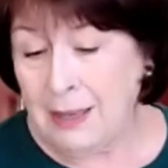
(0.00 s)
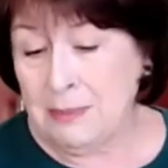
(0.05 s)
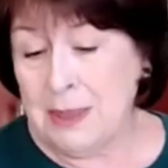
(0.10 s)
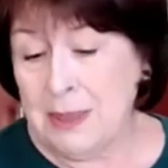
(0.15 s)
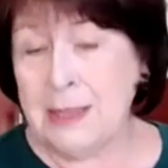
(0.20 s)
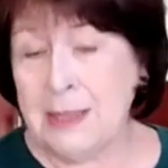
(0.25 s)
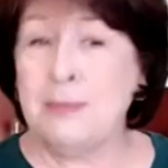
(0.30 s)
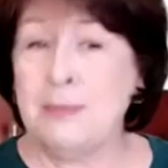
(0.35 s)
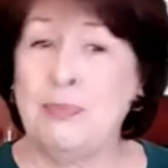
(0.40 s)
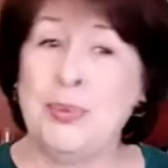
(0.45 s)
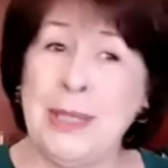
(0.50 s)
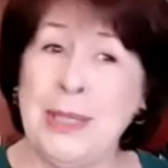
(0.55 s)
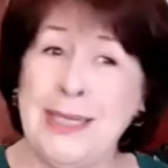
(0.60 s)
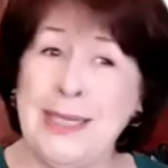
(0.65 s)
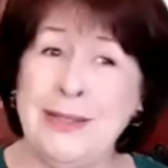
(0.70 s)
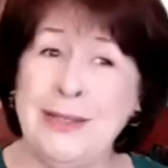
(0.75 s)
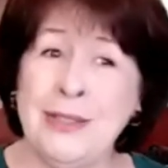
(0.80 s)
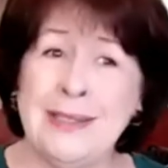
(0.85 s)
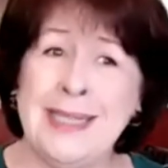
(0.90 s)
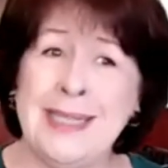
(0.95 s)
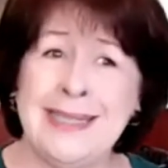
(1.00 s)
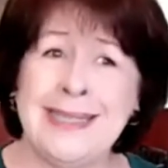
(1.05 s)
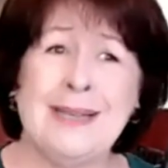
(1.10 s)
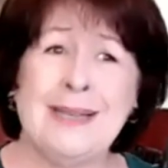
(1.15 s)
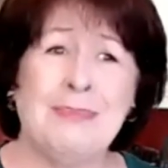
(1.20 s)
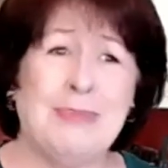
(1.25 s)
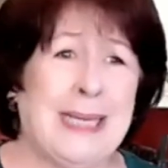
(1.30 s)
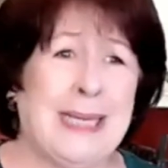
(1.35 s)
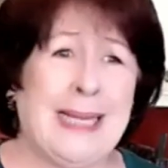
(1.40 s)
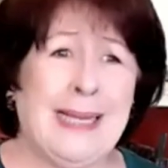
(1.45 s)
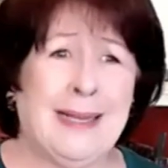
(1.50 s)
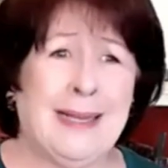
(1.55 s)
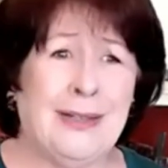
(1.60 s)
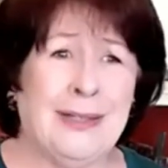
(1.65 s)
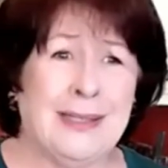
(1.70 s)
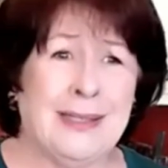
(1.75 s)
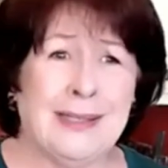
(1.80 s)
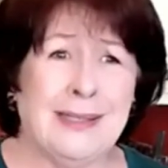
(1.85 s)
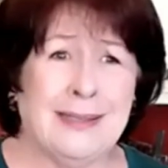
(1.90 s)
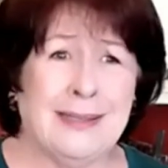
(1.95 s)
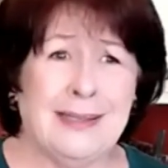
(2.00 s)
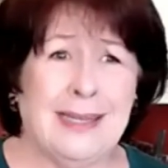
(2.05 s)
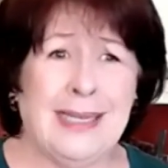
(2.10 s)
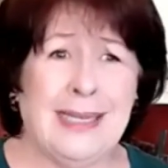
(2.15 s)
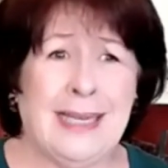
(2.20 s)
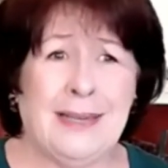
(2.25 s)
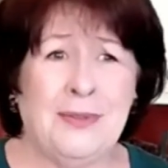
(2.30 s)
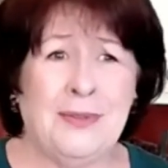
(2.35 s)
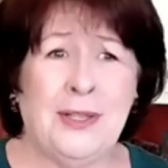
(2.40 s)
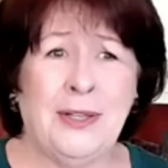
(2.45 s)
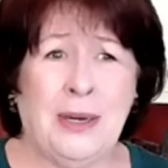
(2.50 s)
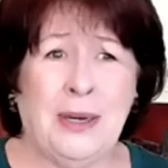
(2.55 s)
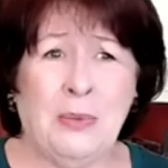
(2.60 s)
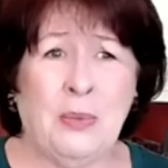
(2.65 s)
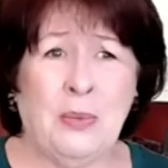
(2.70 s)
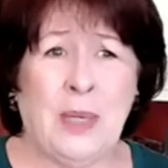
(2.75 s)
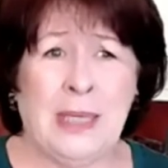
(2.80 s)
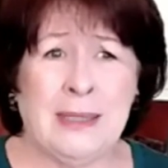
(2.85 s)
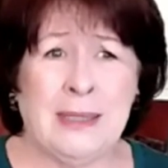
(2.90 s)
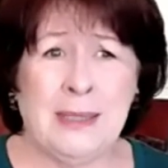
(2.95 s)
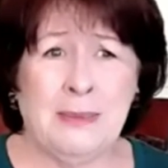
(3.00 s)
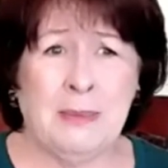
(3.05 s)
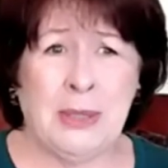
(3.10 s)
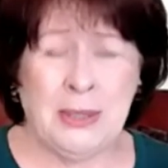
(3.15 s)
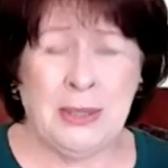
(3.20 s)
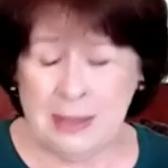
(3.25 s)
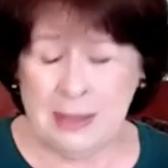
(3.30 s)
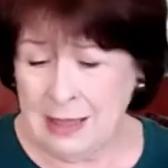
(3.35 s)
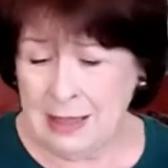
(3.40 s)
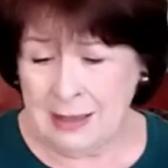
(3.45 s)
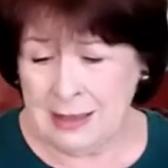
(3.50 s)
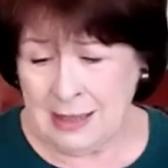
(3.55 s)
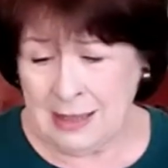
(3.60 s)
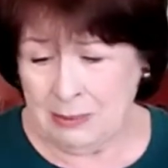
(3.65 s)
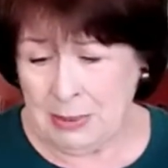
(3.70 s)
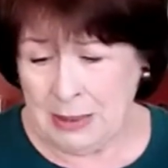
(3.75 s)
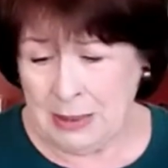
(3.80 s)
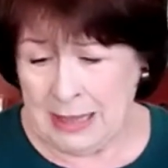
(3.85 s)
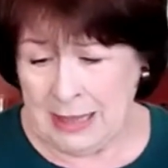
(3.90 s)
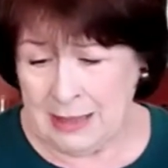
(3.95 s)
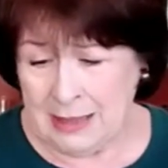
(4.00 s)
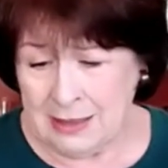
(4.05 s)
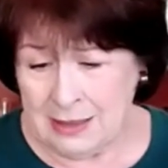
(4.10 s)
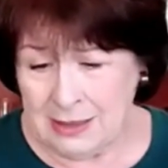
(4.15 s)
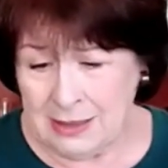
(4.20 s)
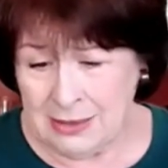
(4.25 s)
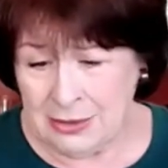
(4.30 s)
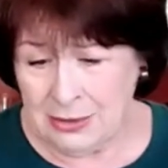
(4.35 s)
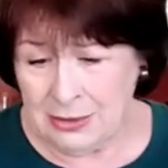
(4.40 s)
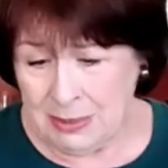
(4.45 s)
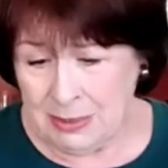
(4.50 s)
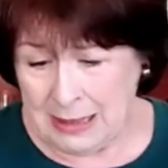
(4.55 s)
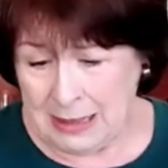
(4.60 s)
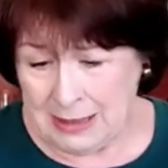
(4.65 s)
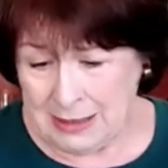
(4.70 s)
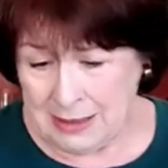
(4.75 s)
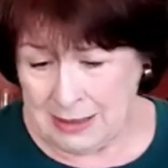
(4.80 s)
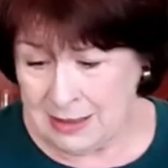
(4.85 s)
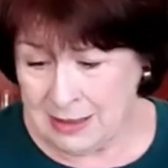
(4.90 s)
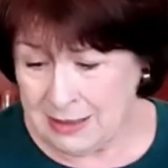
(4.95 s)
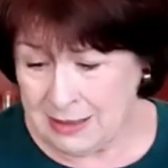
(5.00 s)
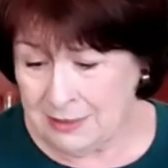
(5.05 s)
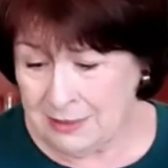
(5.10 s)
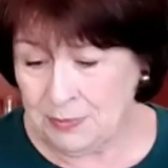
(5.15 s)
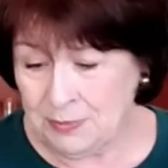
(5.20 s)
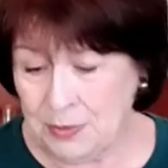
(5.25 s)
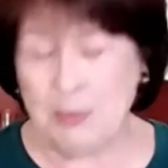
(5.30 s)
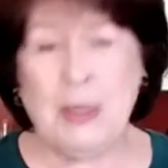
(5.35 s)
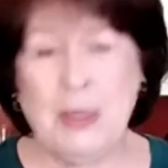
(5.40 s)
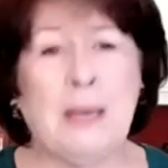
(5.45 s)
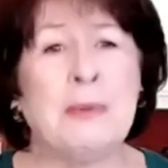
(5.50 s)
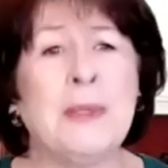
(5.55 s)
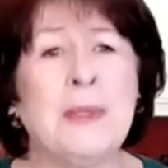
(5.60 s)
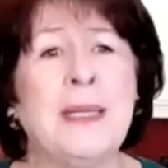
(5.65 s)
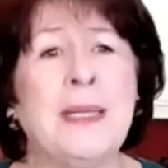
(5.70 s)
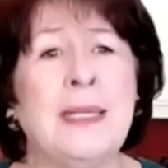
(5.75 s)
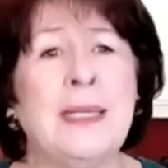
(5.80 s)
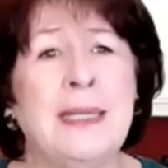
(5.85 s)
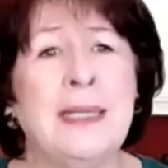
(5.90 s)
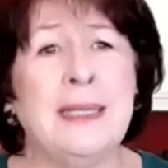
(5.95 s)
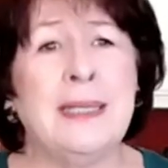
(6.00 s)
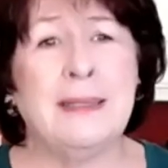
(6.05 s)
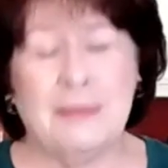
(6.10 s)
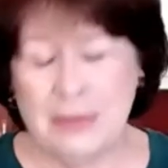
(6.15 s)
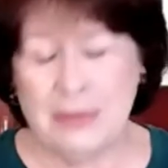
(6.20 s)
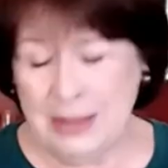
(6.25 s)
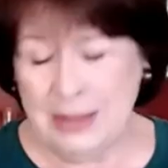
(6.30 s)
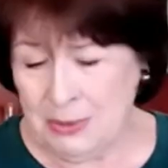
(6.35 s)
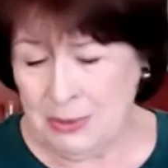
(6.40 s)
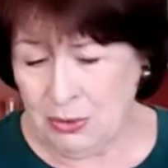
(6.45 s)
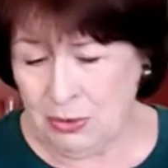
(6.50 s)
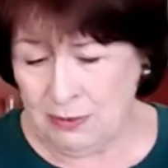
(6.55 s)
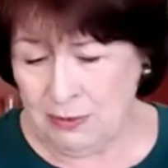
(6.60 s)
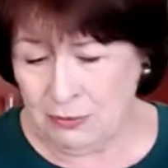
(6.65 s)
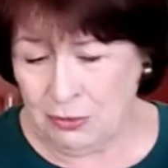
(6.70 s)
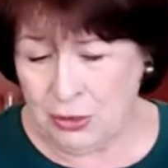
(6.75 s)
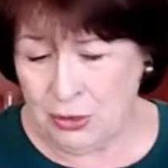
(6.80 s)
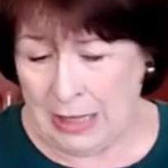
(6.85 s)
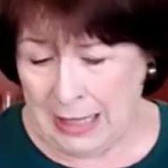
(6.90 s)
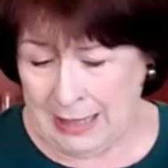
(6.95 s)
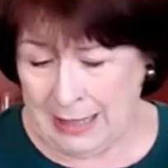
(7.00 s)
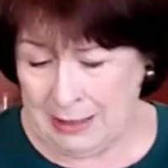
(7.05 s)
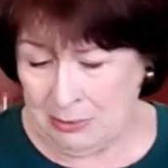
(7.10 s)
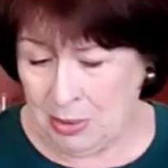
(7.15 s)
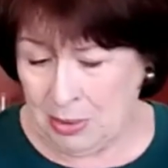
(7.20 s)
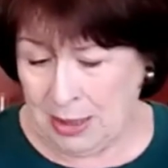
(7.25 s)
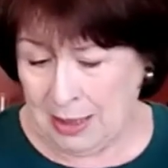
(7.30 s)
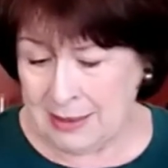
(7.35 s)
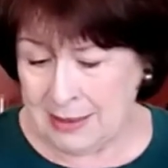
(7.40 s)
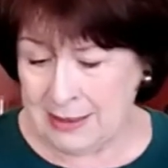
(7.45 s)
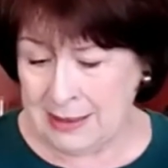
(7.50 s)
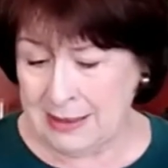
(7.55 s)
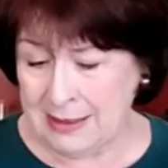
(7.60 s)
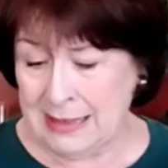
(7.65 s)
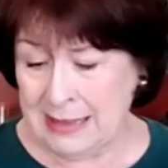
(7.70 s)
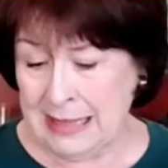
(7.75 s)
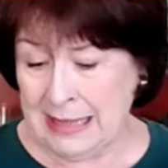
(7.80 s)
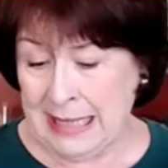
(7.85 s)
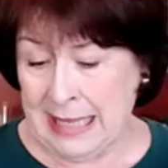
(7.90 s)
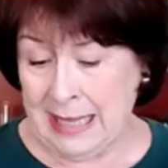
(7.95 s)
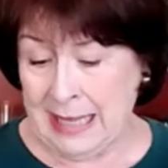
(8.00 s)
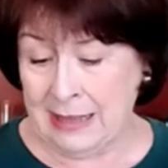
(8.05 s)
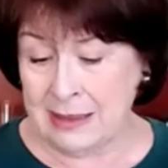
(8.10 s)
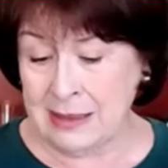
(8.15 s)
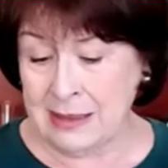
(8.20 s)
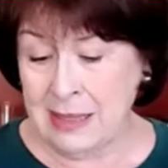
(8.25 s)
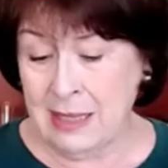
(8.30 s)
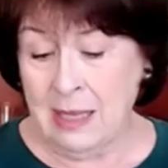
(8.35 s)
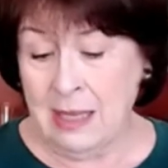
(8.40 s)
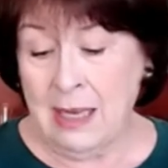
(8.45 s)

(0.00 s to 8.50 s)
It's pretty good. It tastes like bananas. I can't figure out why it smells and tastes like bananas. There's no bananas in there. It's probably some sort of drying process that it has.